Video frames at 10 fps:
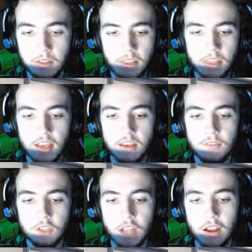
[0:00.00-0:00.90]
Well then,
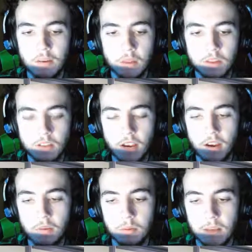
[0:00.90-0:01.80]
thank you for sharing
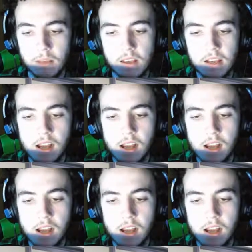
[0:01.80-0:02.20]
it with me.